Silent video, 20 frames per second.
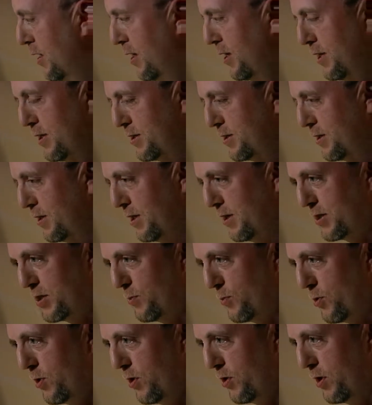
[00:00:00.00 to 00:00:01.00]
It's a
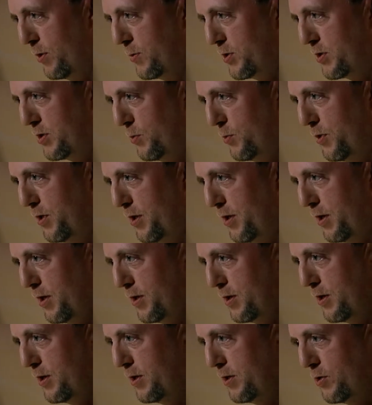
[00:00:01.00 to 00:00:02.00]
program that's going to be
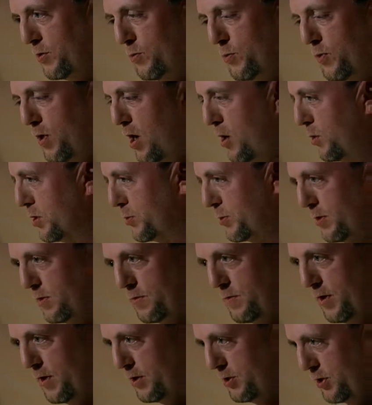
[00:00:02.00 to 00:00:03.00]
here. You'll always be able to
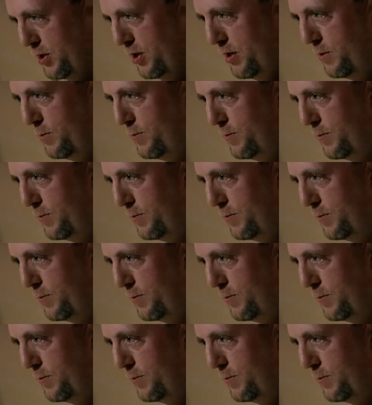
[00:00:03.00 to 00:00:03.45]
find a job.